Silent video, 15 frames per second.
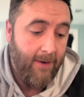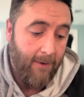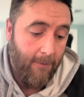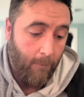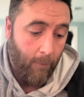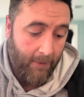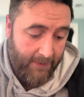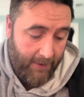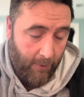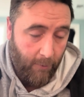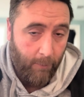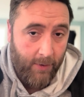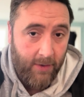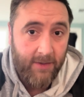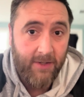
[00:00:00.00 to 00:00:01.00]
What they're
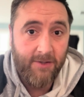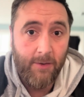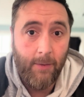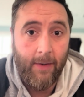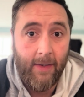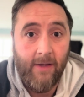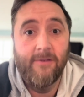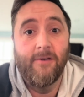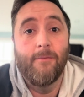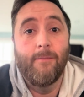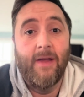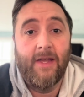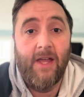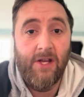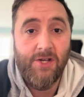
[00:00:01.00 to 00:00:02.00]
really doing is they're
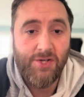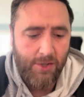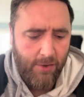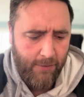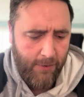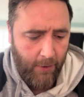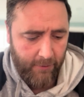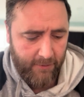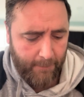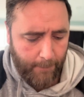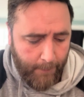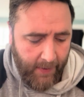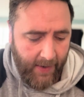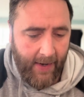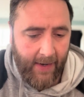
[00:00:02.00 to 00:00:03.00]
making sure those
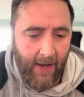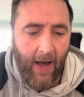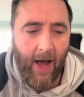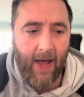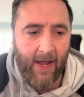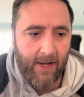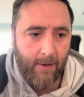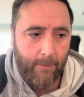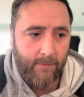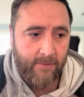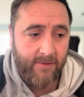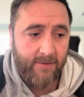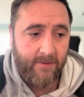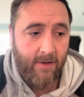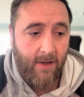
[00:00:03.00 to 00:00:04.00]
big
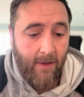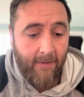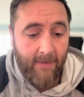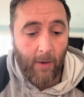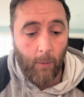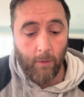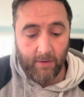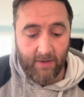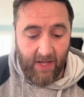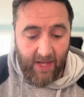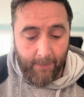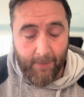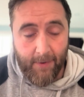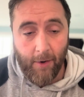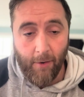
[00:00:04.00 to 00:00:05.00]
items that will
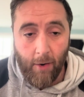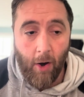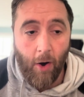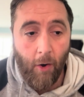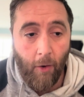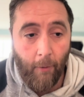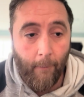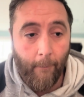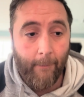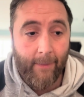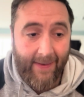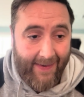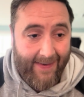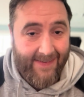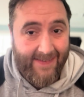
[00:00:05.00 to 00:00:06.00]
keep your home
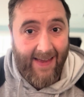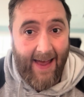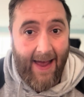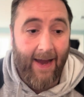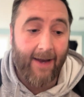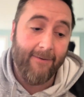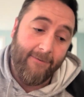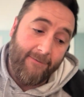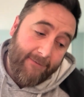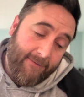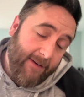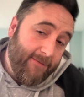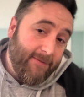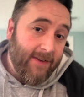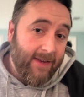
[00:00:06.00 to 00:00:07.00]
intact
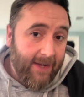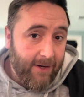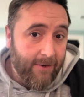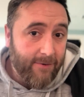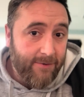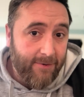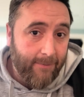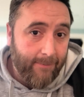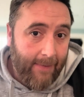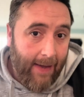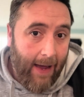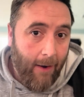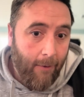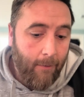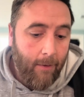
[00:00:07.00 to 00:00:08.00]
50 years from
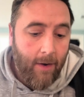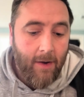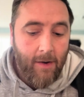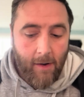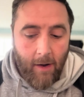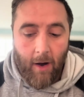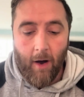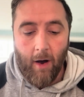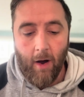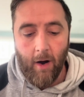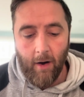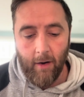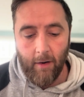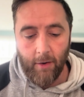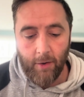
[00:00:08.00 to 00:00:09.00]
now
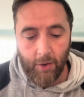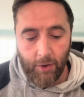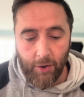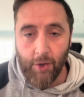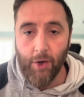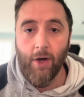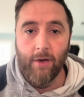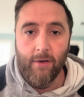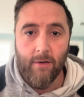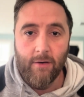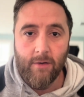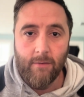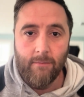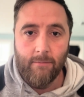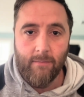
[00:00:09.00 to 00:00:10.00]
are good.
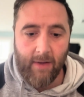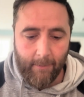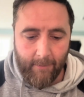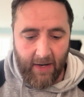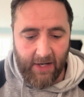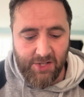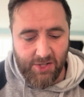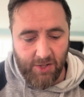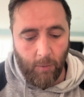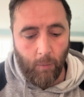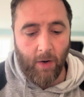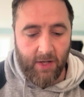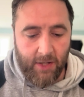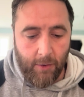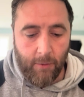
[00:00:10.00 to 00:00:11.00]
They make sure
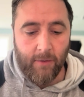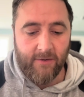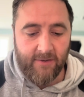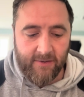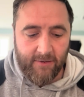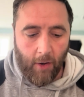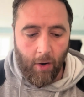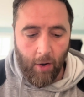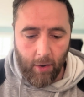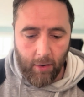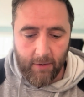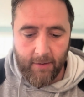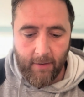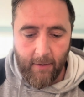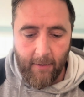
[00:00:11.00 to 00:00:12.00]
what you
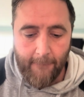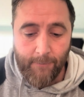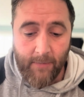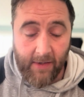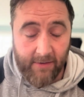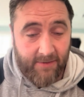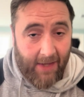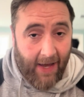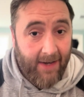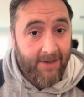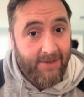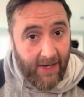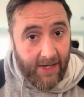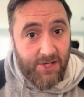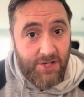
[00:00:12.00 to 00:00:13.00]
installed is not
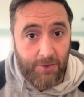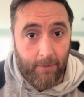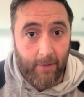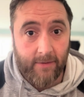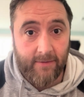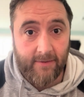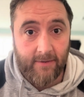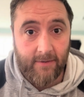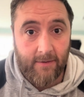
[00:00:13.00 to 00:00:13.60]
dangerous